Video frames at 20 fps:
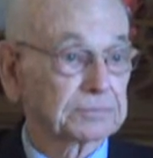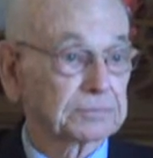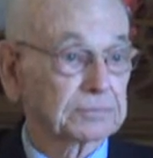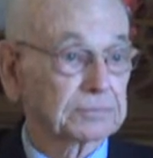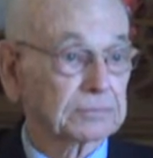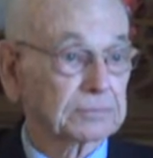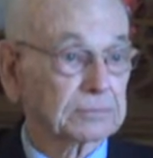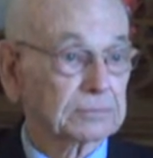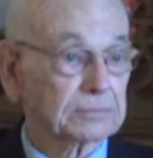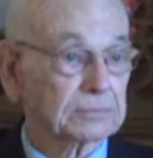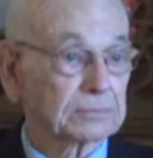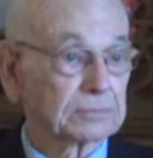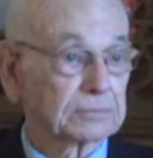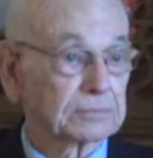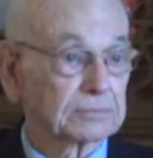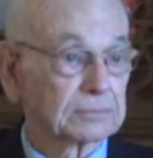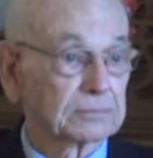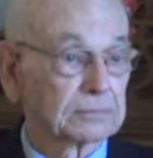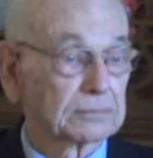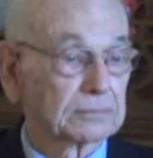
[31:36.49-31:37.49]
If
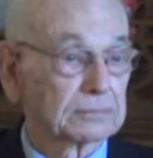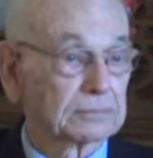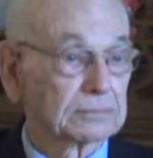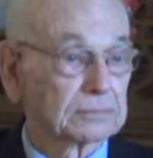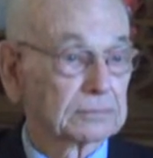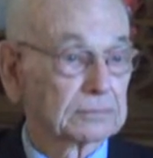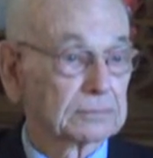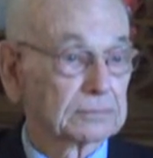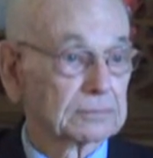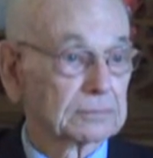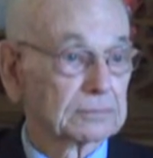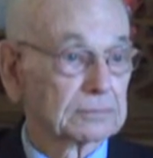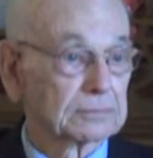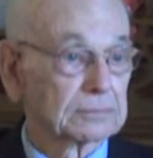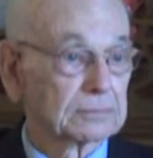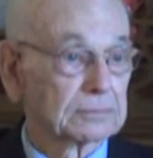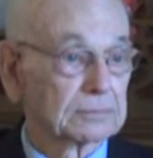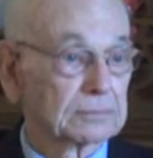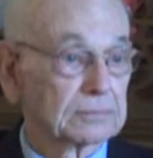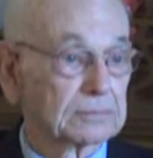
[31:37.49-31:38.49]
you, and this is
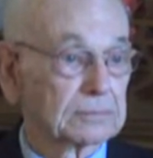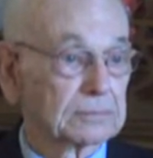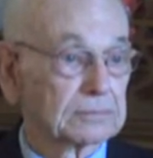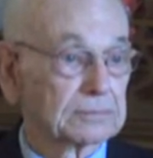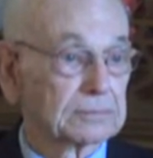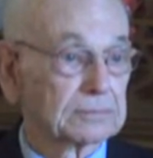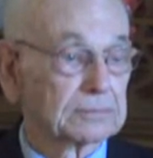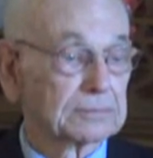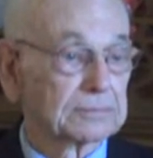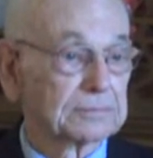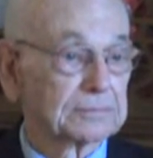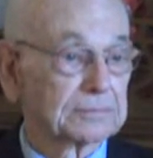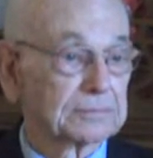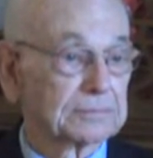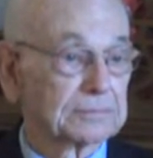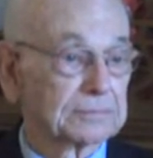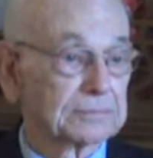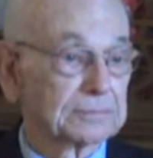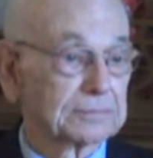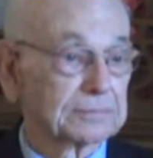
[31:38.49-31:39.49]
just your opinion, but this
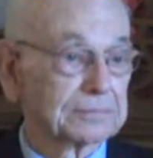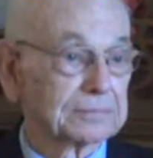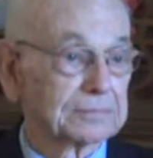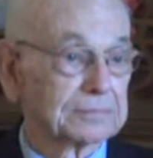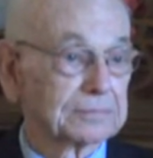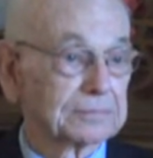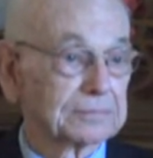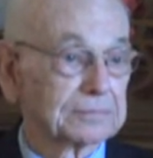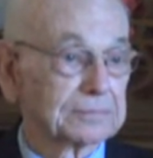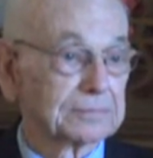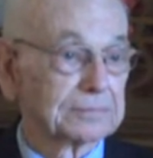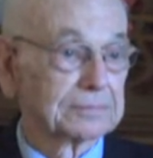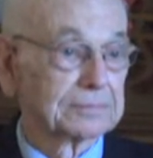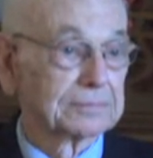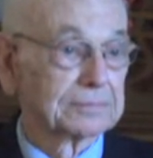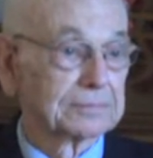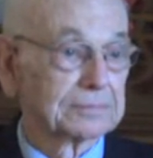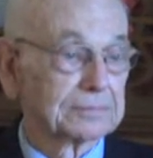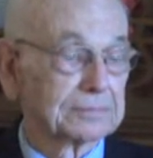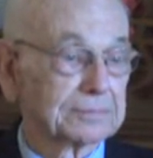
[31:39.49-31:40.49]
is something I wonder,
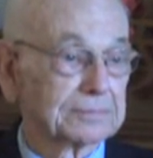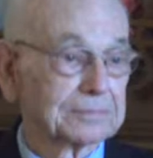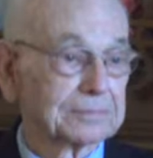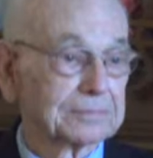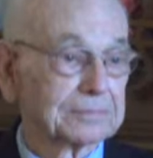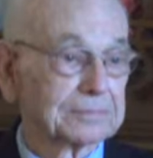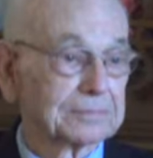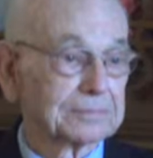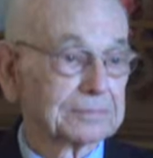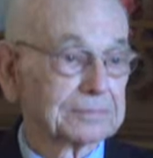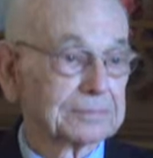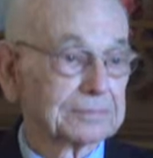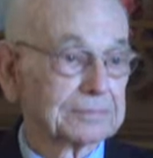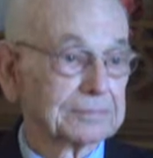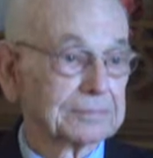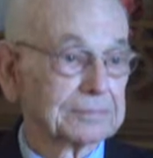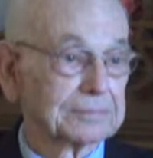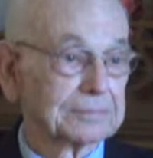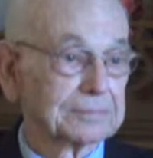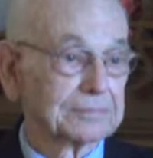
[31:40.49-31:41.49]
think about a
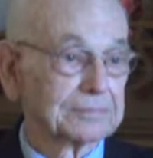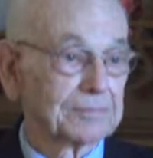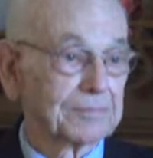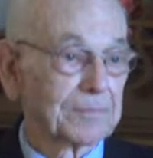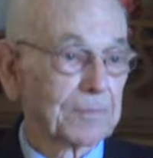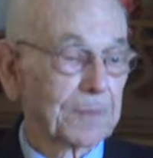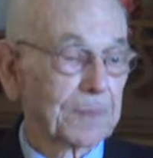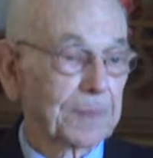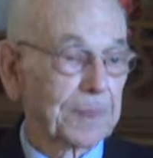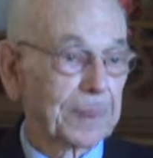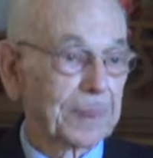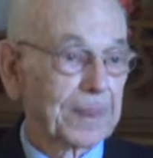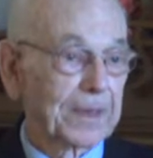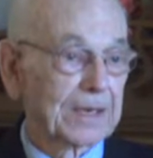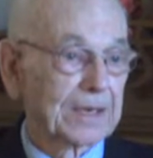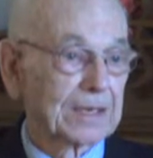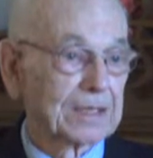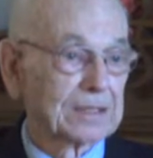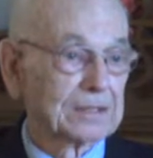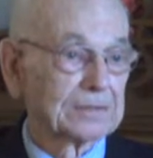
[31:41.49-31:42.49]
lot. If you
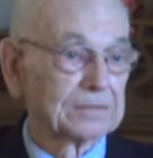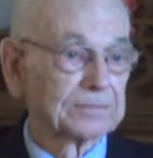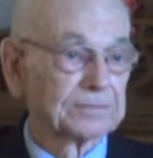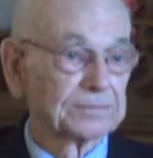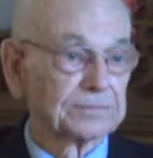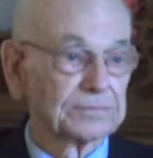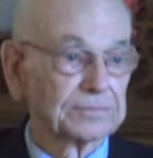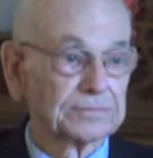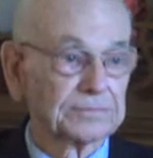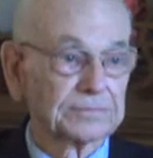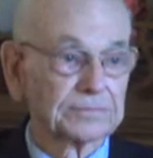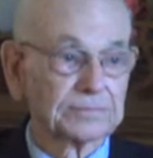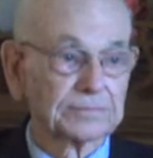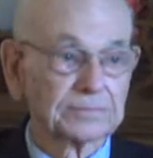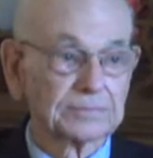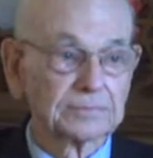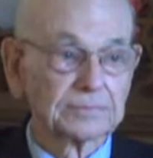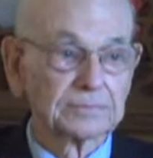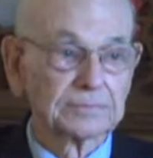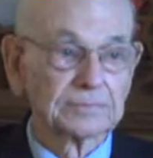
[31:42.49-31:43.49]
were to put your
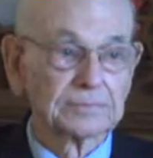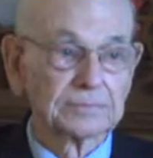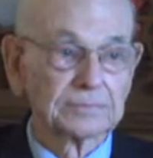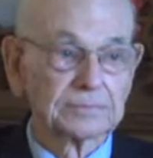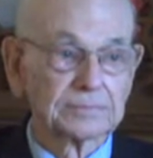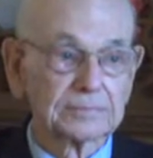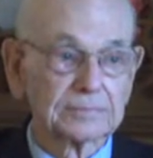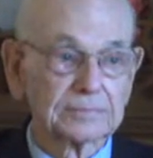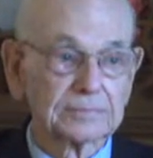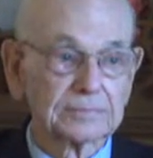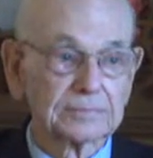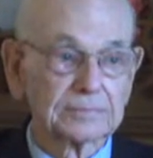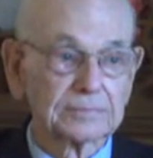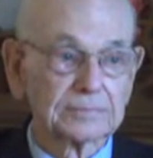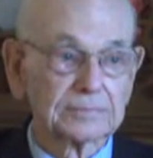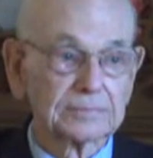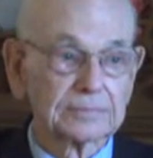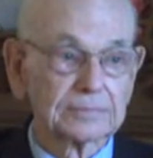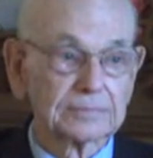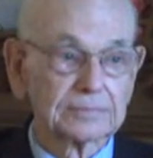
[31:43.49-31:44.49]
finger on
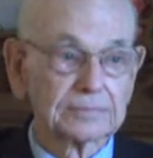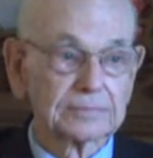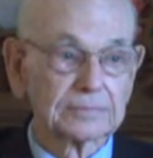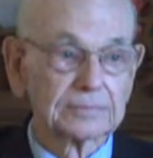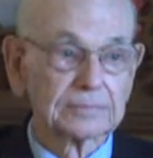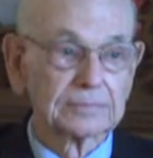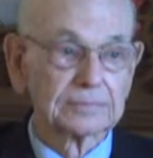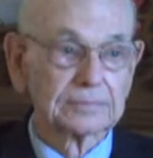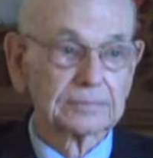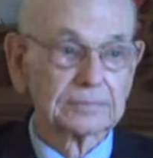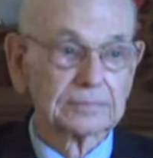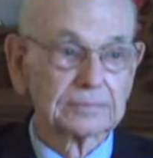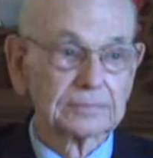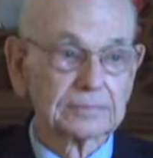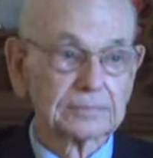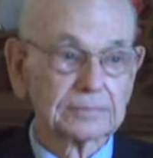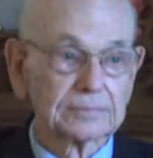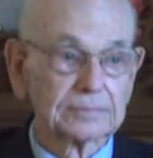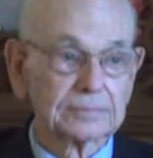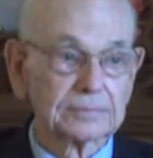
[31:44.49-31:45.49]
what type of
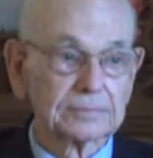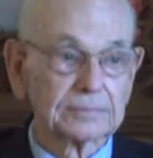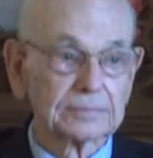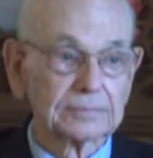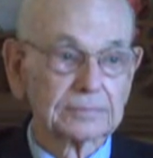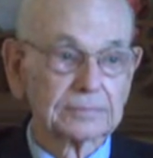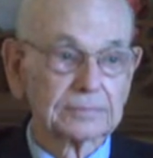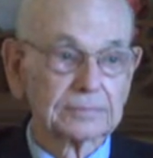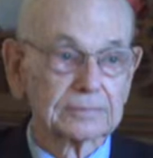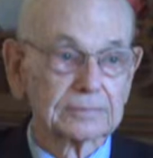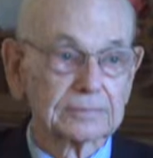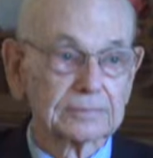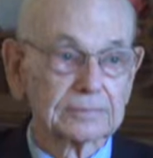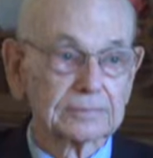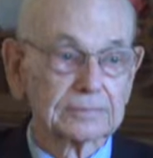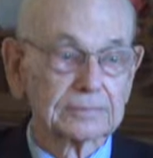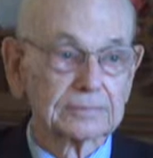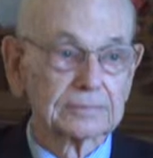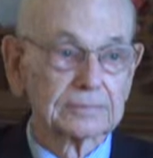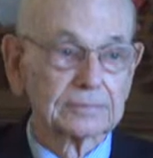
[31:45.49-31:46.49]
traits, what type
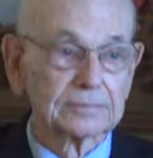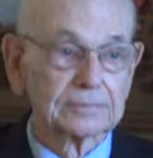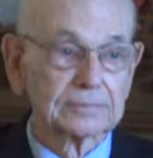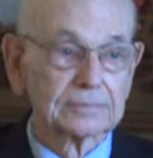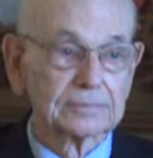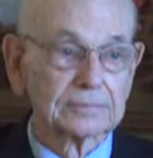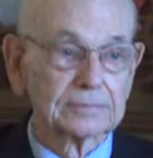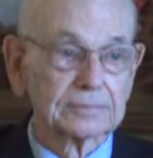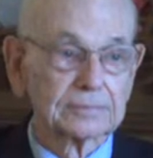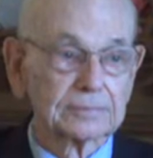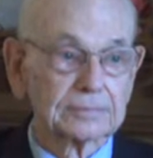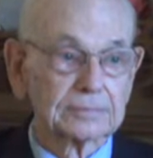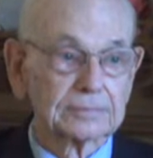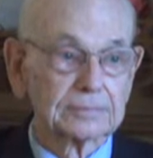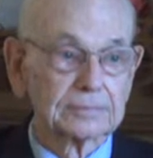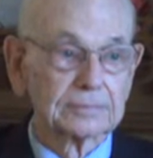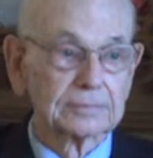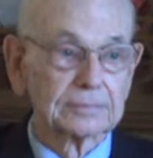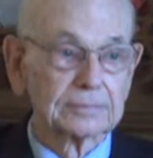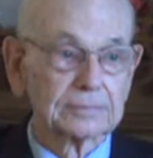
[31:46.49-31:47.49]
of leadership
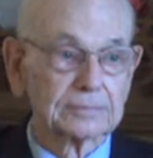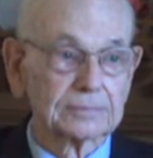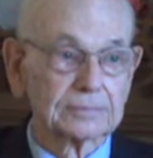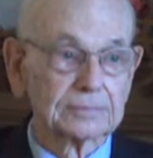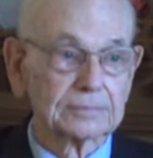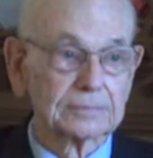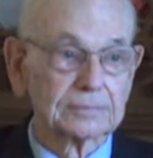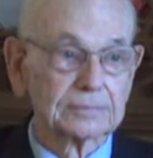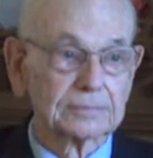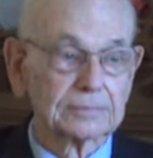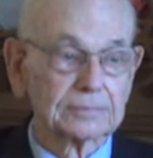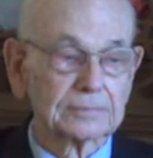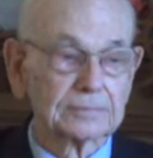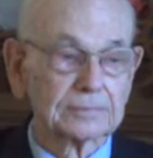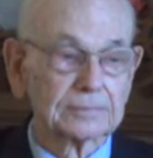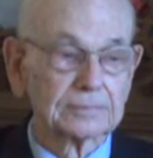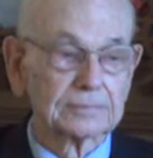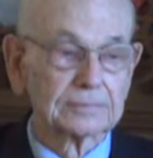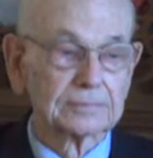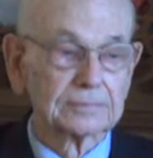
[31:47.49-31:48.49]
traits and skills
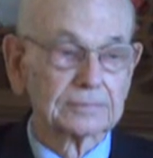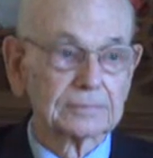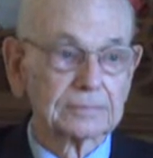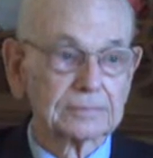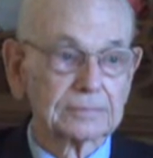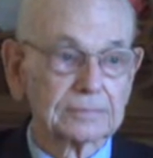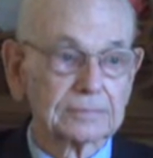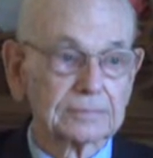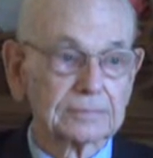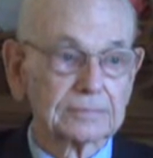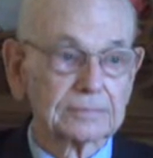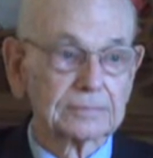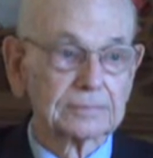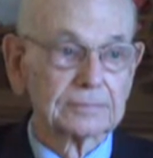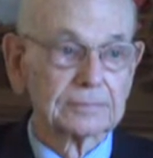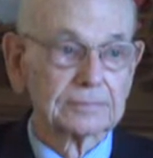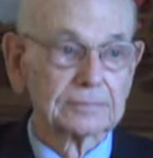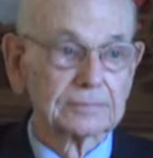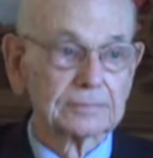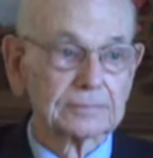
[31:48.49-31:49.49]
he brought to the
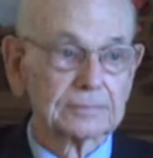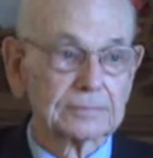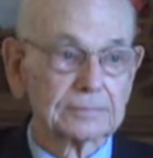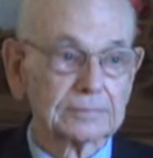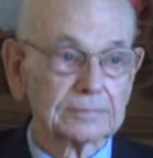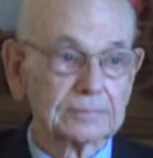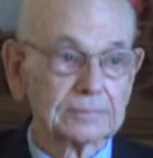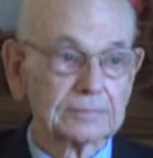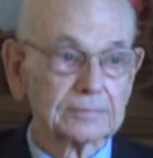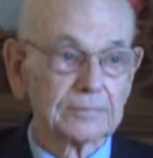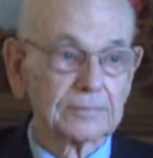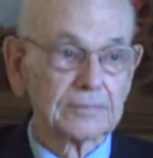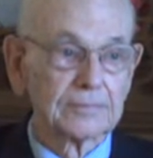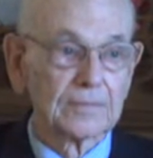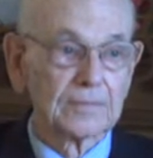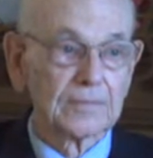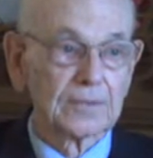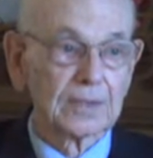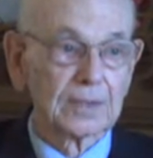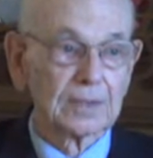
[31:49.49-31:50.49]
job, what
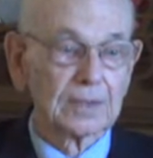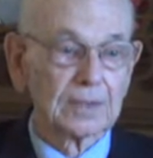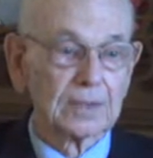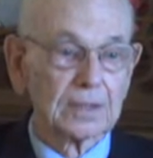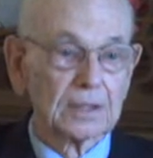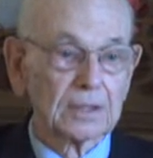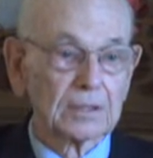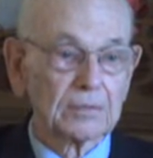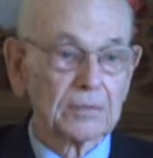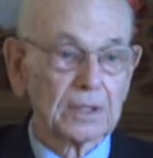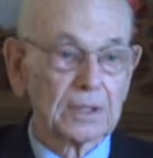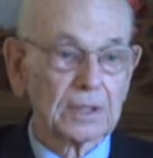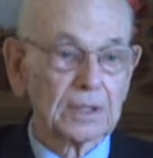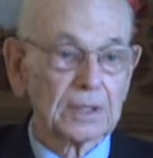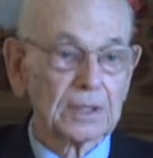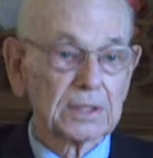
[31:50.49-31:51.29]
would you say those were?